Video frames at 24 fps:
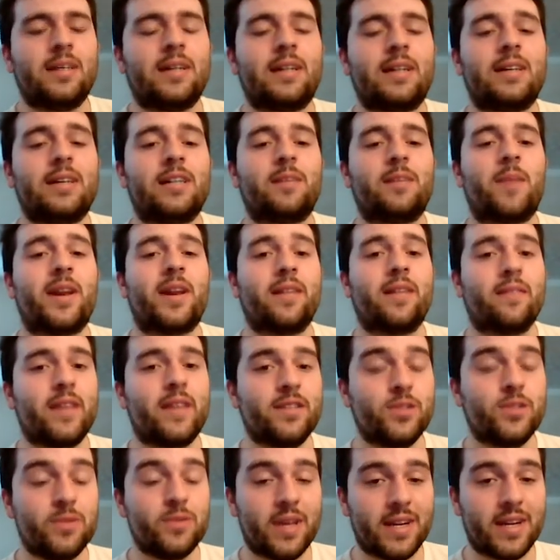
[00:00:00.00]
And they
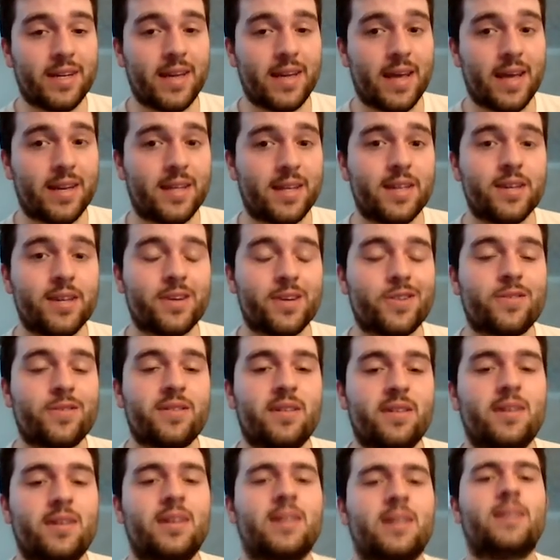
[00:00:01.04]
do that again here.
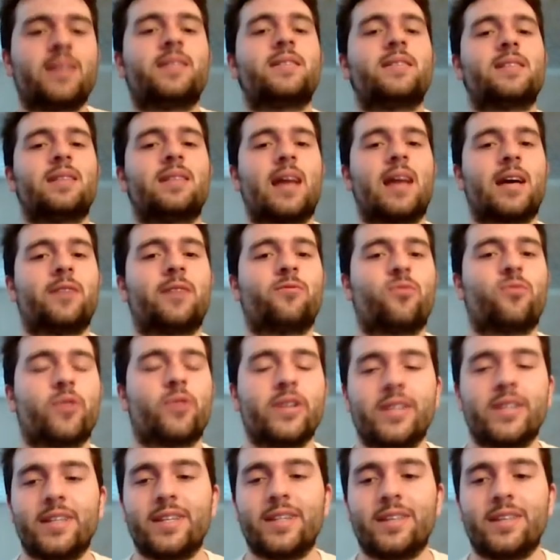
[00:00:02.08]
There's a lot of really